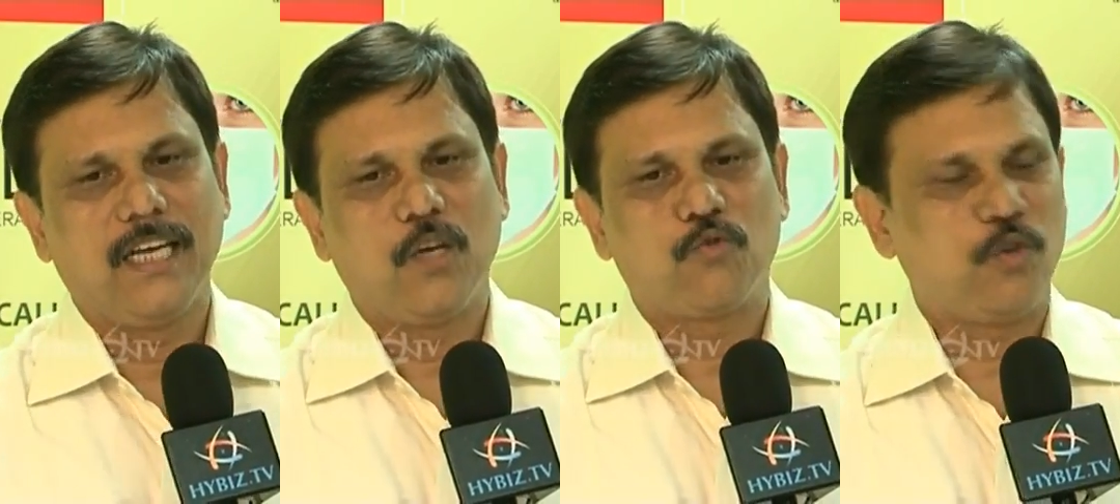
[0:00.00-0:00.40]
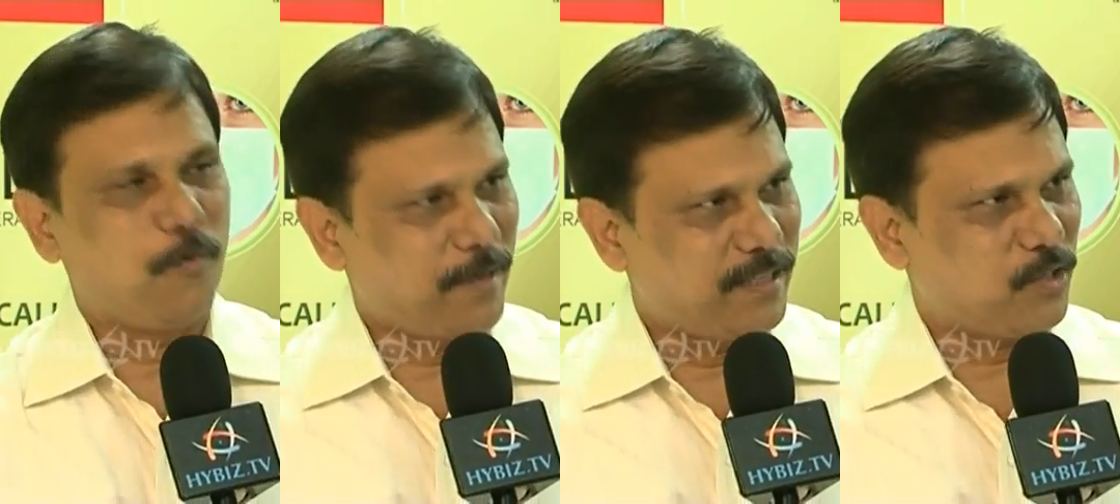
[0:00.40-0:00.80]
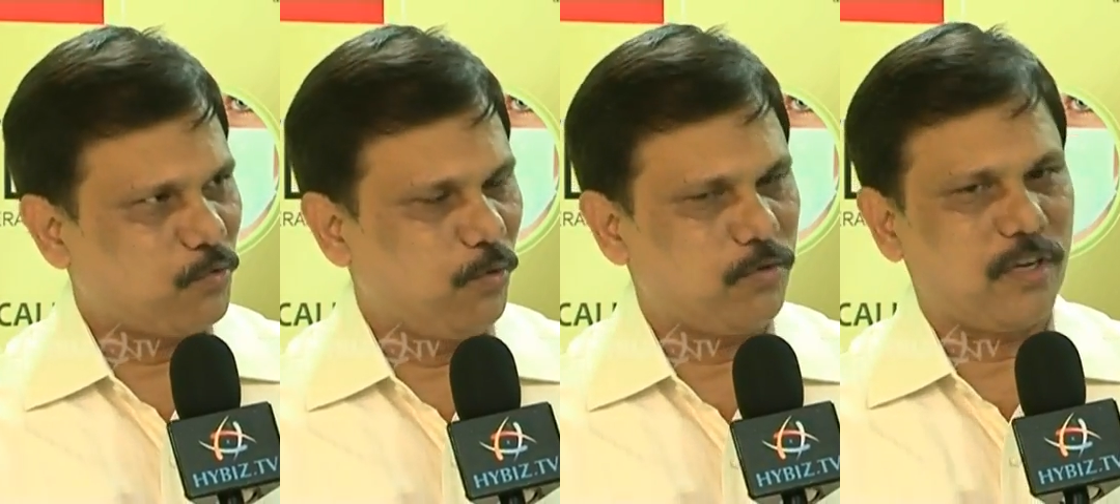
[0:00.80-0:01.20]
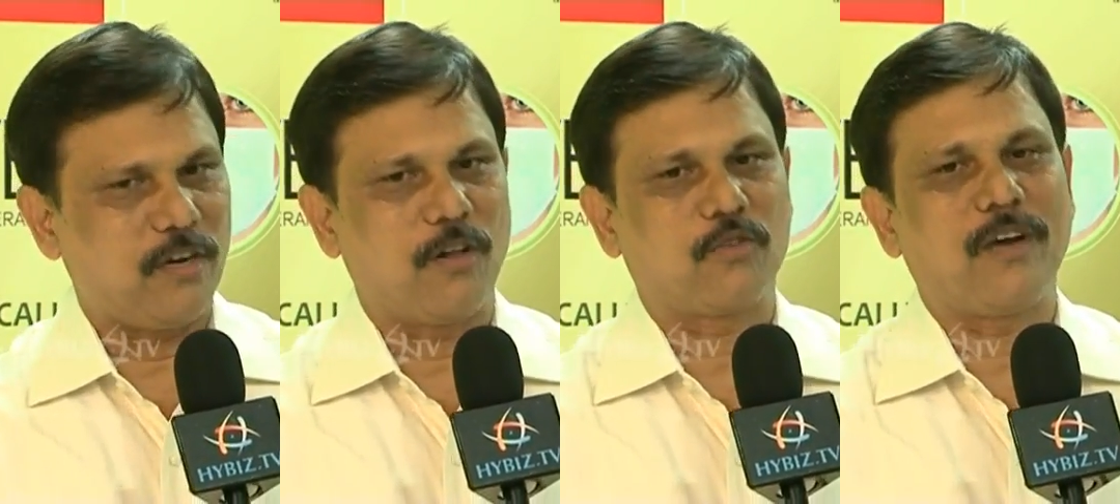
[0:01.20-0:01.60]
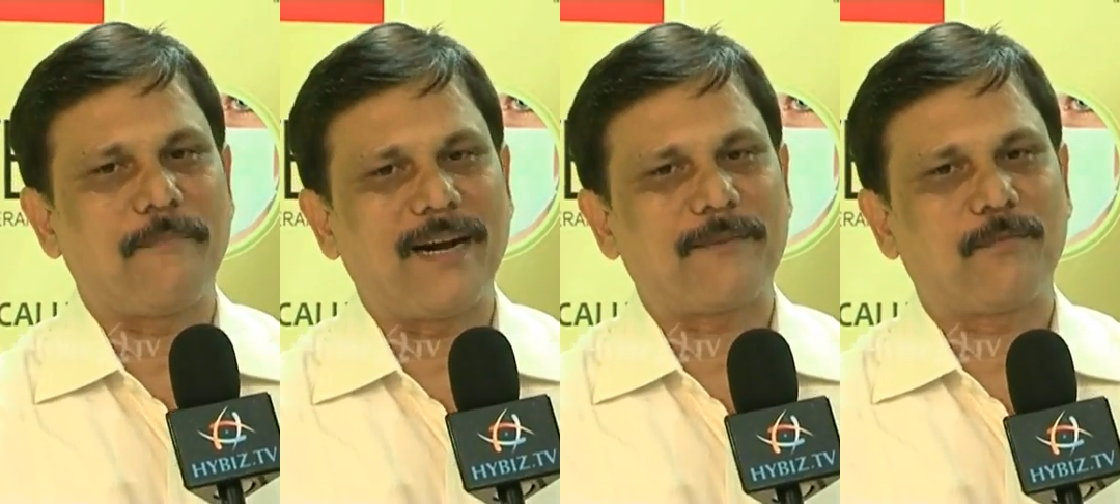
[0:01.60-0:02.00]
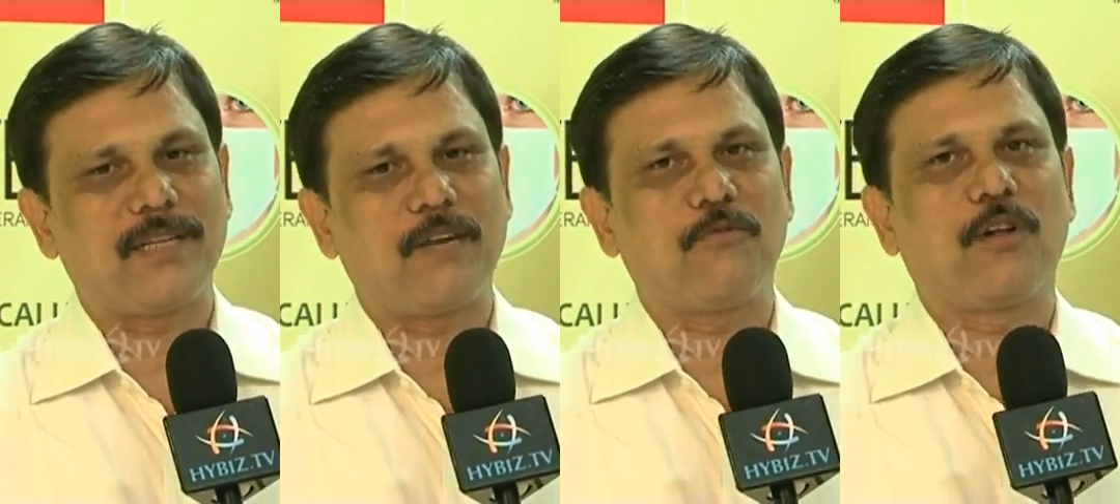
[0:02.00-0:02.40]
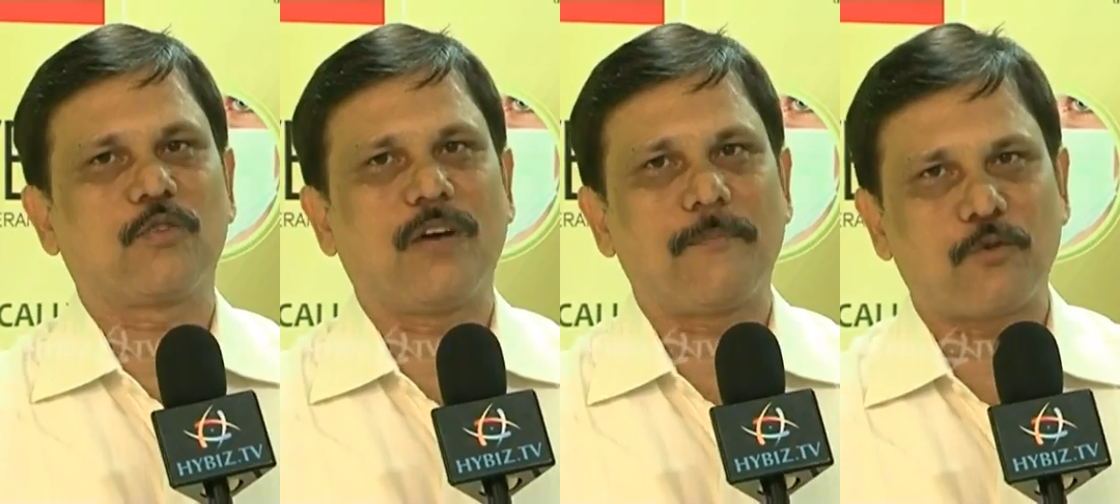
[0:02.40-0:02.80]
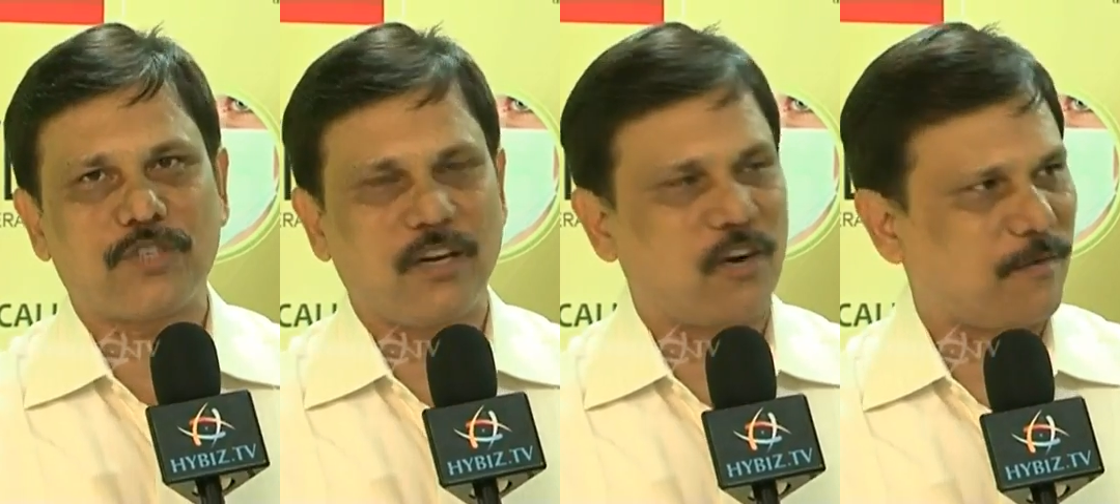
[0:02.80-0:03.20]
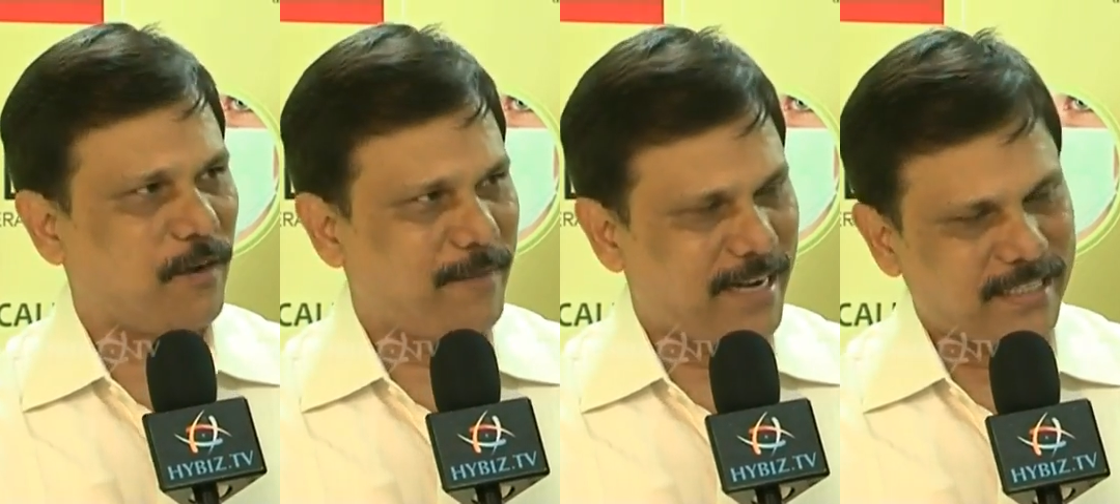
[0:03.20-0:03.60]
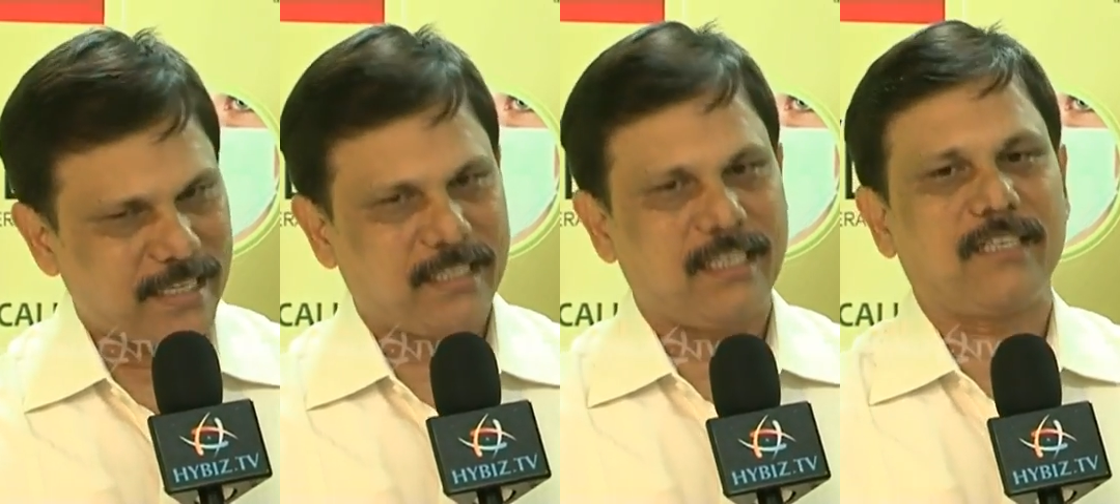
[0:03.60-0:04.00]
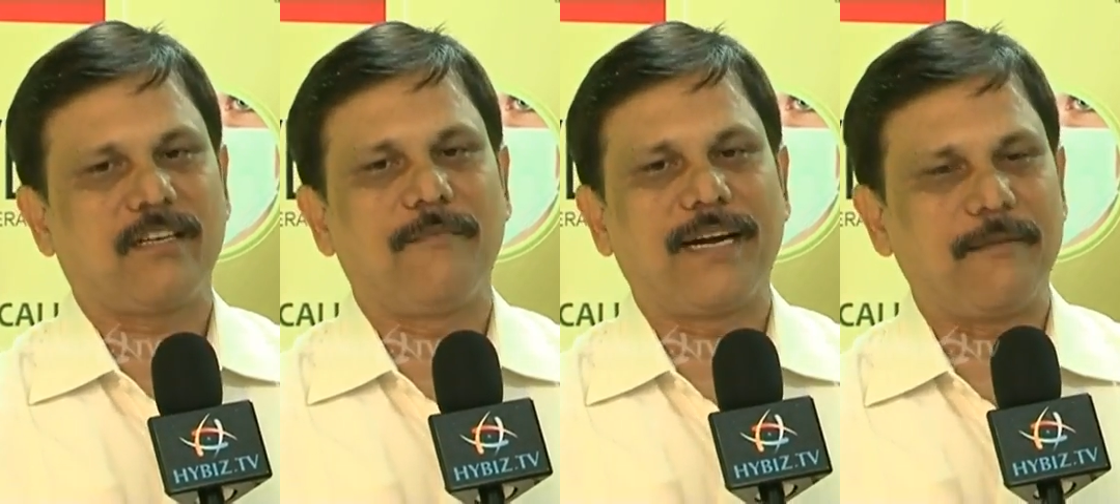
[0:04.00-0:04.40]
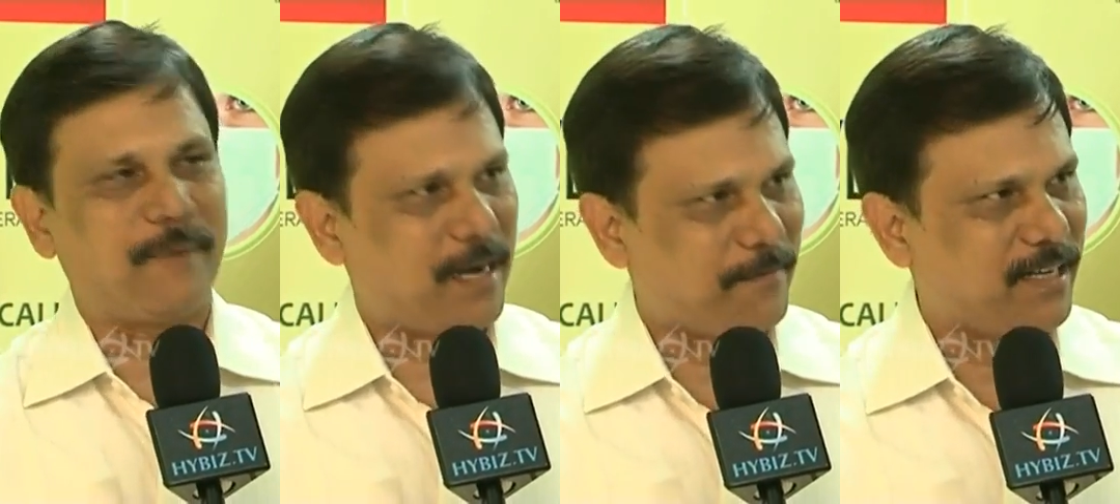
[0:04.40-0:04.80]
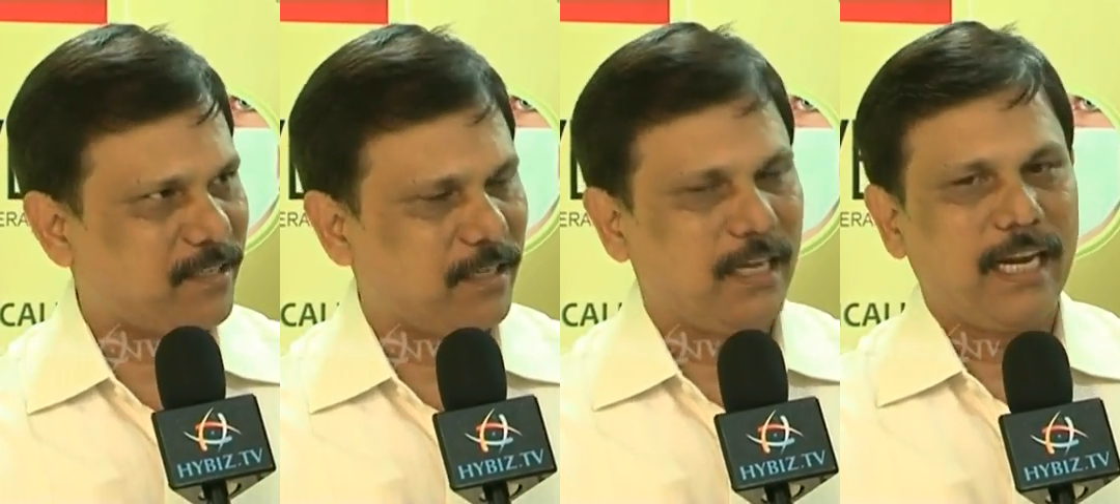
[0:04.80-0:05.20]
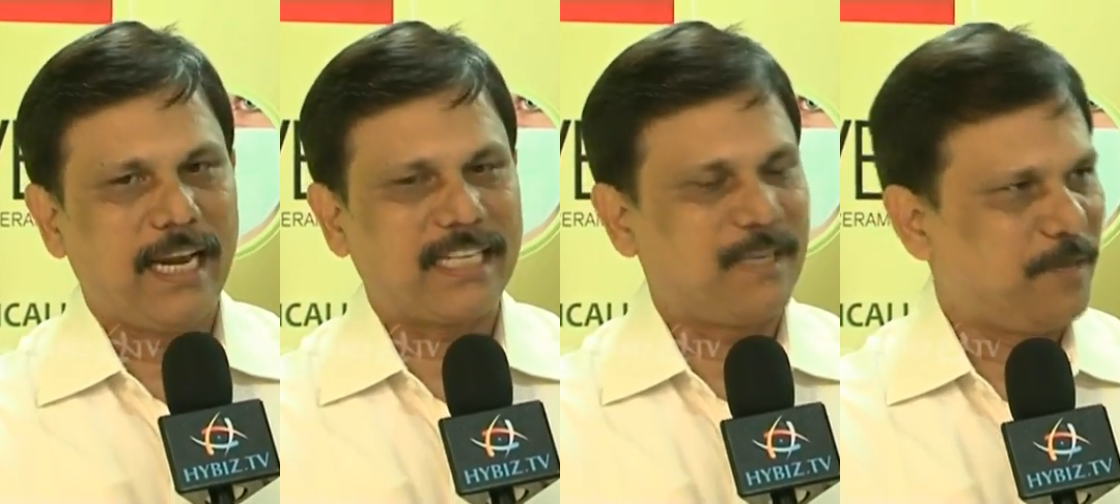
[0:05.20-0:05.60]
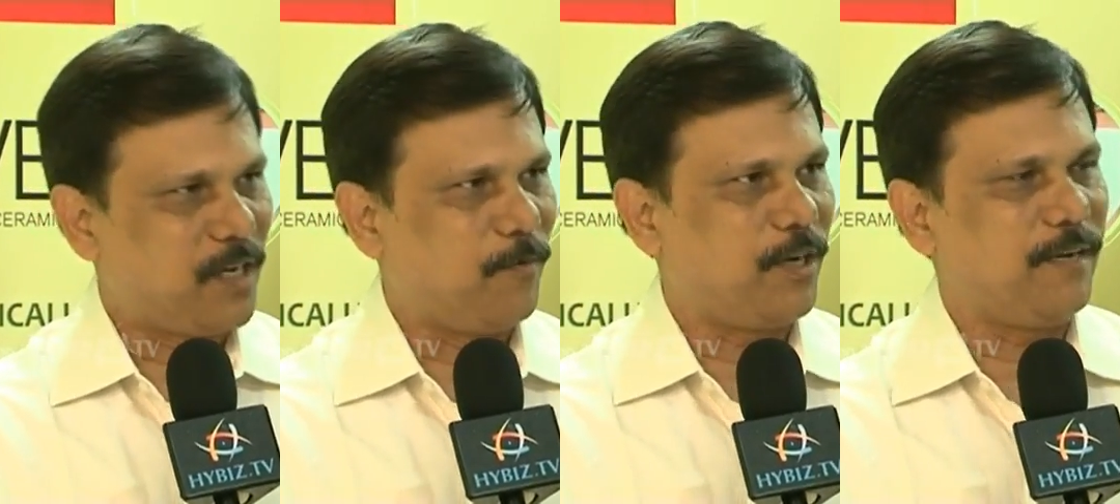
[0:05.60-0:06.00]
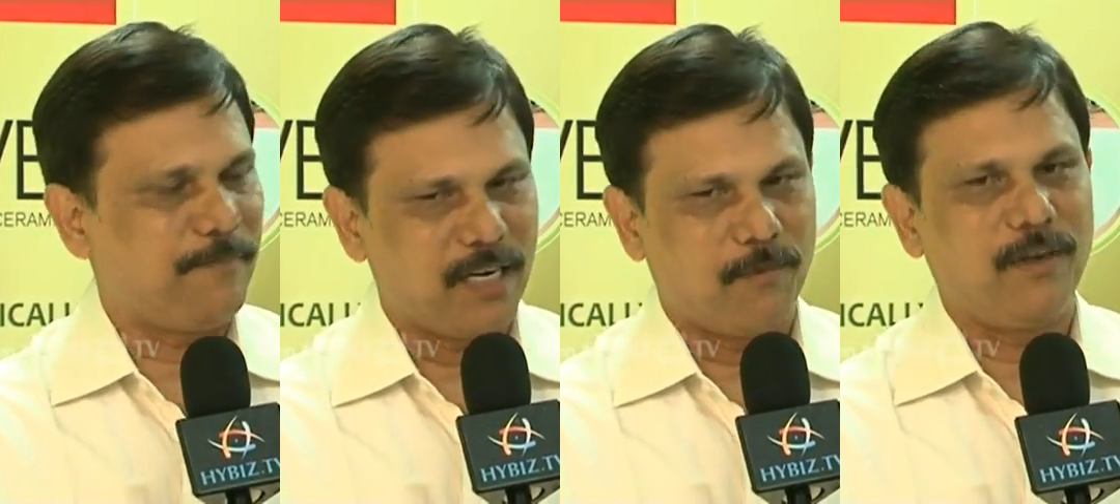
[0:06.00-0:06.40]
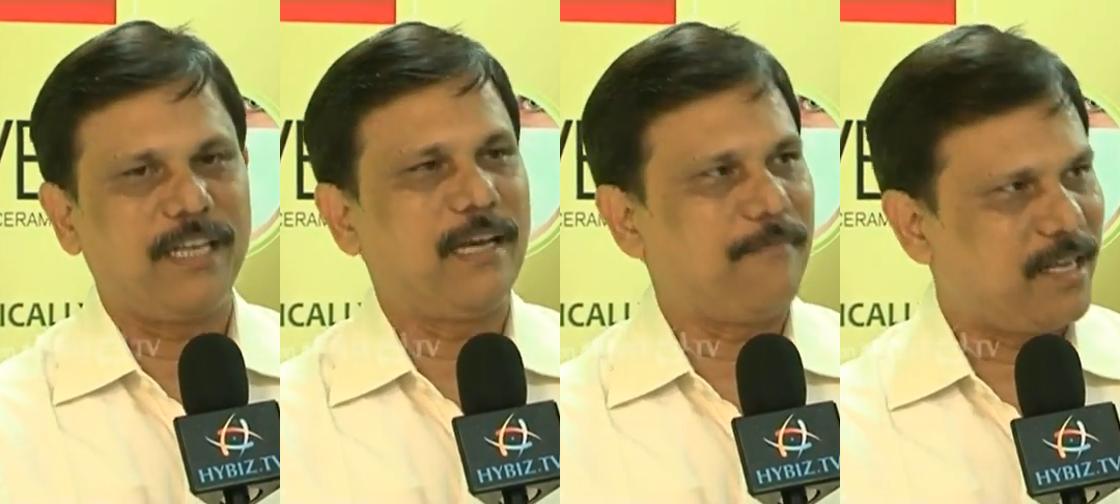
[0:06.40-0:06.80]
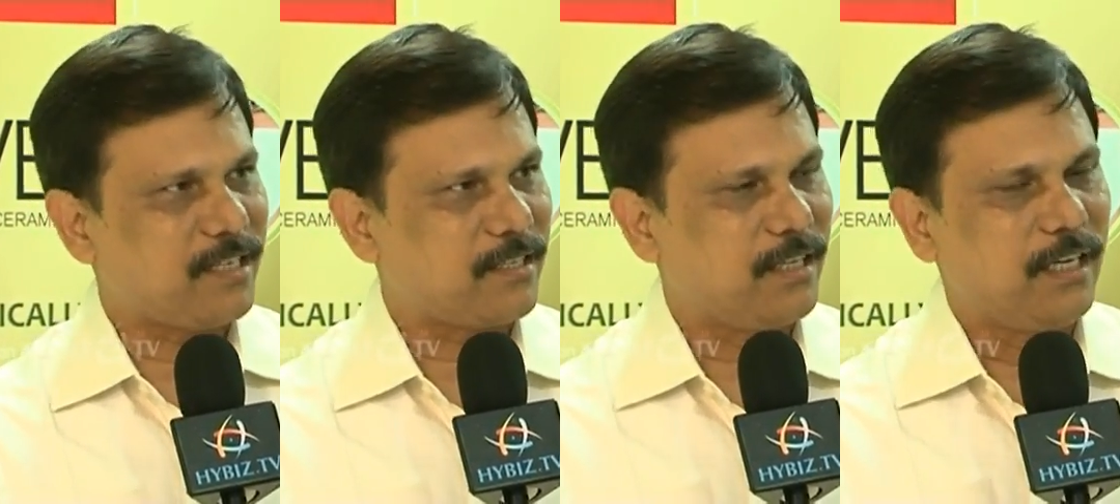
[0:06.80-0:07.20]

so we open these schools also apart from that we are also approaching a lot of government agencies government departments like cpwd pwd mes